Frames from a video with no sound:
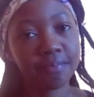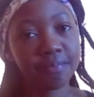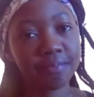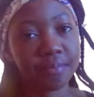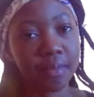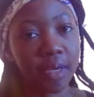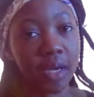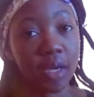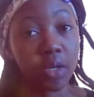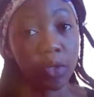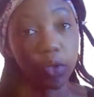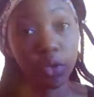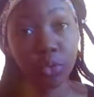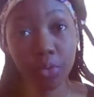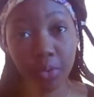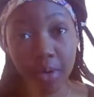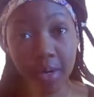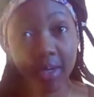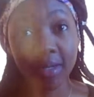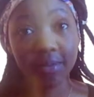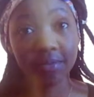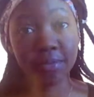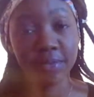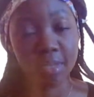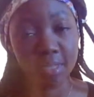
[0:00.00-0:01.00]
Are you
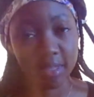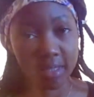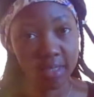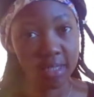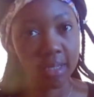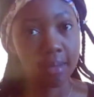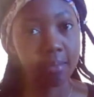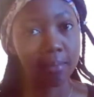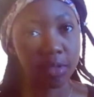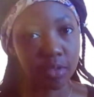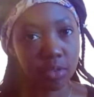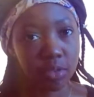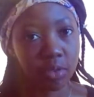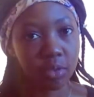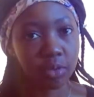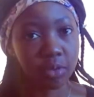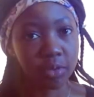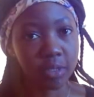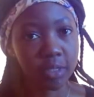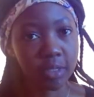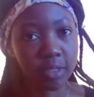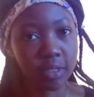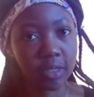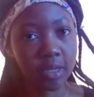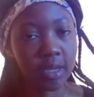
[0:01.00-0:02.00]
ready for this
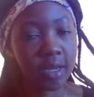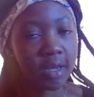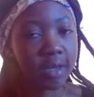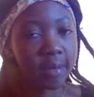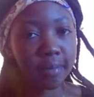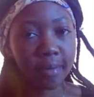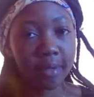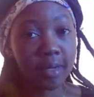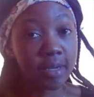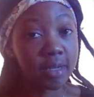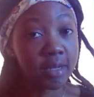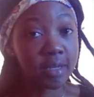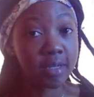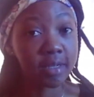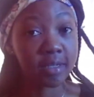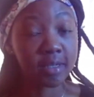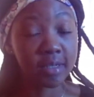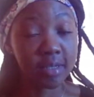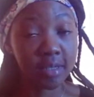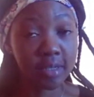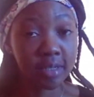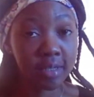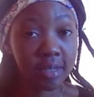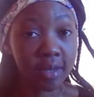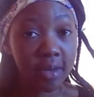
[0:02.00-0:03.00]
episode?
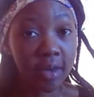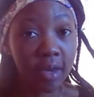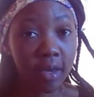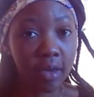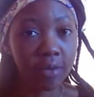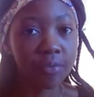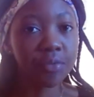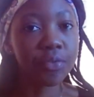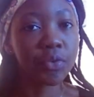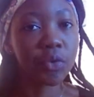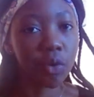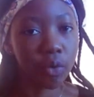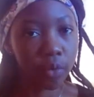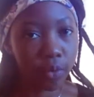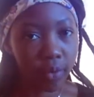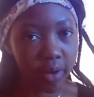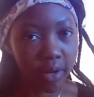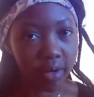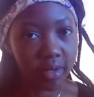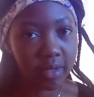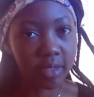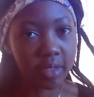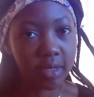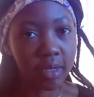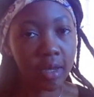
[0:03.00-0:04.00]
Please, if you're
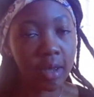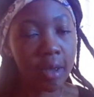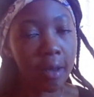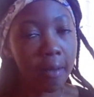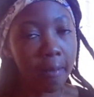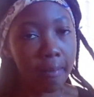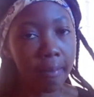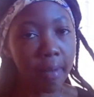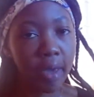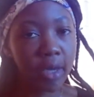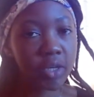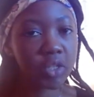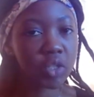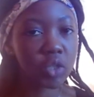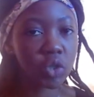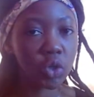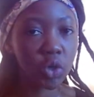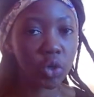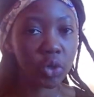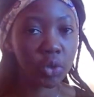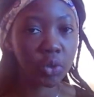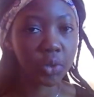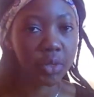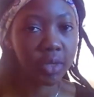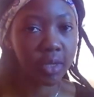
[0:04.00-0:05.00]
ready, make
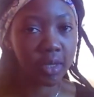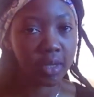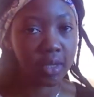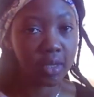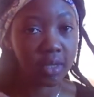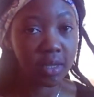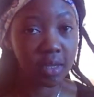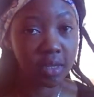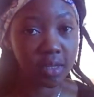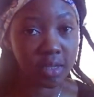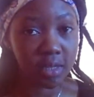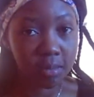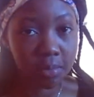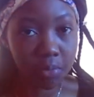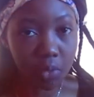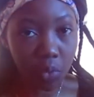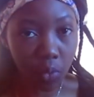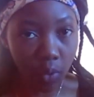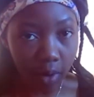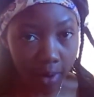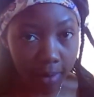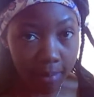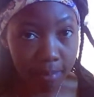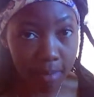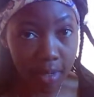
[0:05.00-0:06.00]
sure you hit the
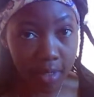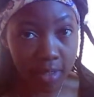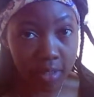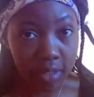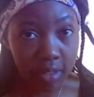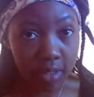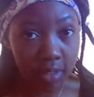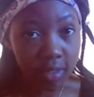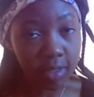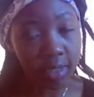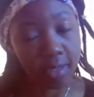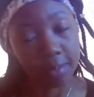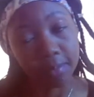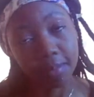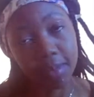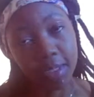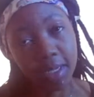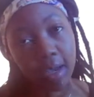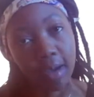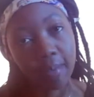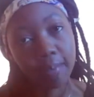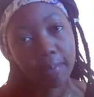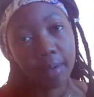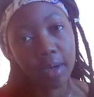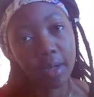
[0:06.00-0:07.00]
subscribe button and
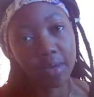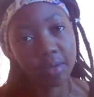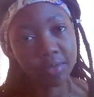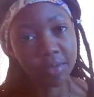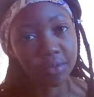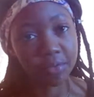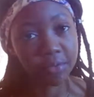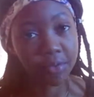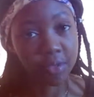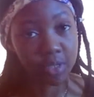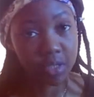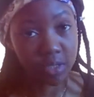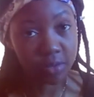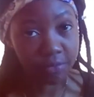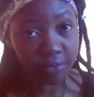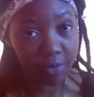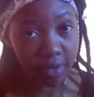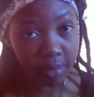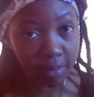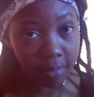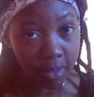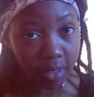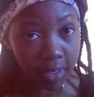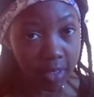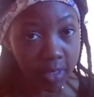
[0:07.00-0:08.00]
become part of the Vision
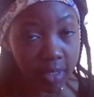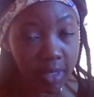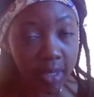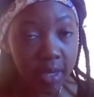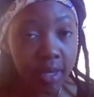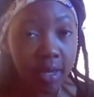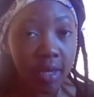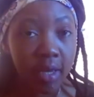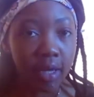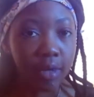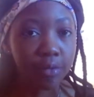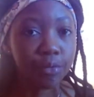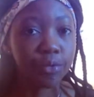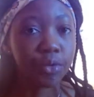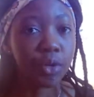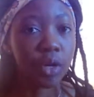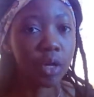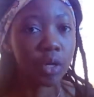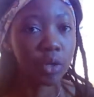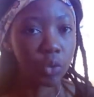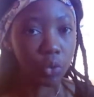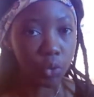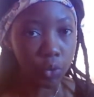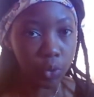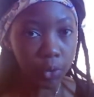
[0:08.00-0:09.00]
family if
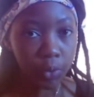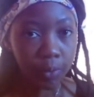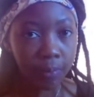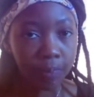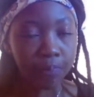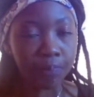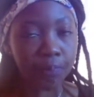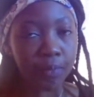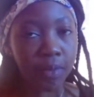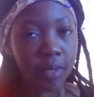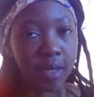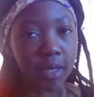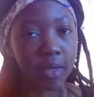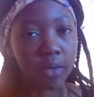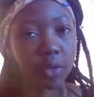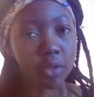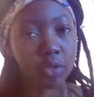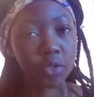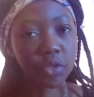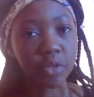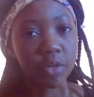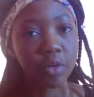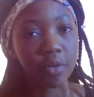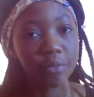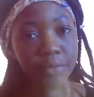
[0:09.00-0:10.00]
you're new. And
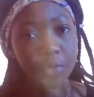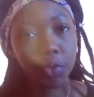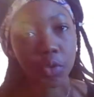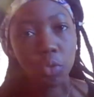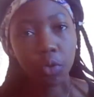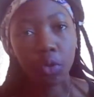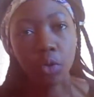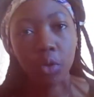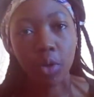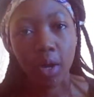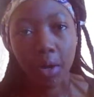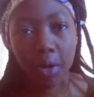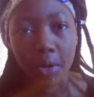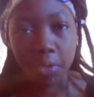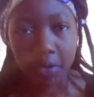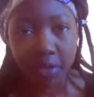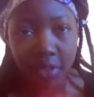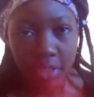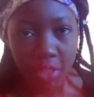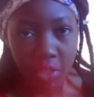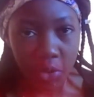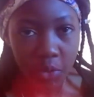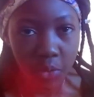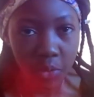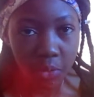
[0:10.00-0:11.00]
also for you who are
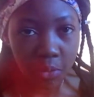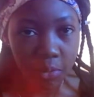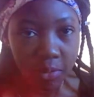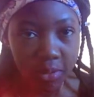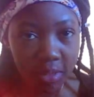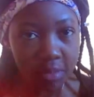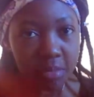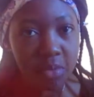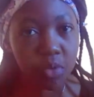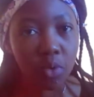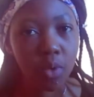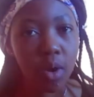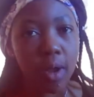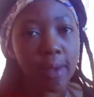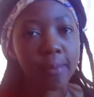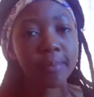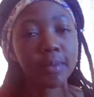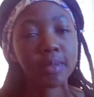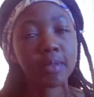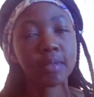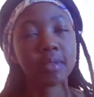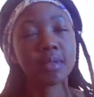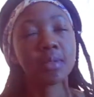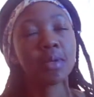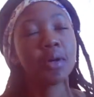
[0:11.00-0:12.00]
continuing
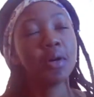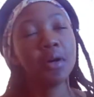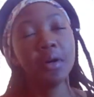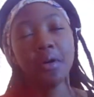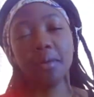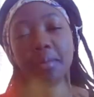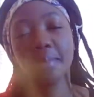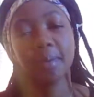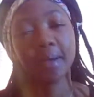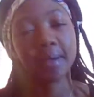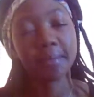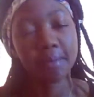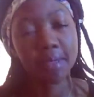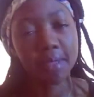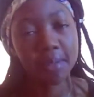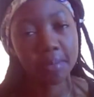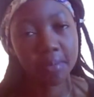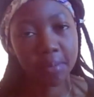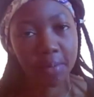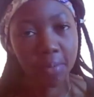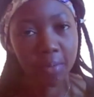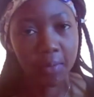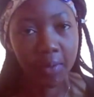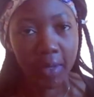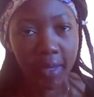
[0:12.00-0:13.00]
subscribers, oh my
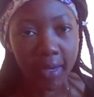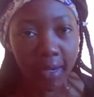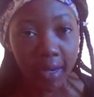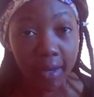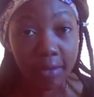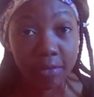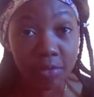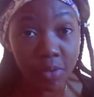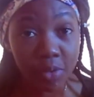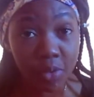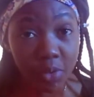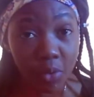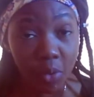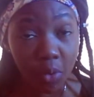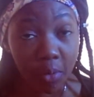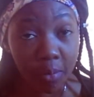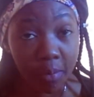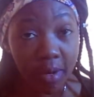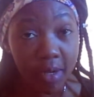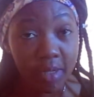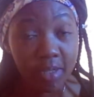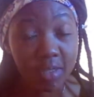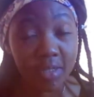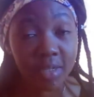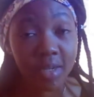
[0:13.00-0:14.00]
people, I love you so
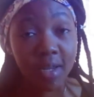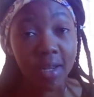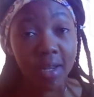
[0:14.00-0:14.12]
much.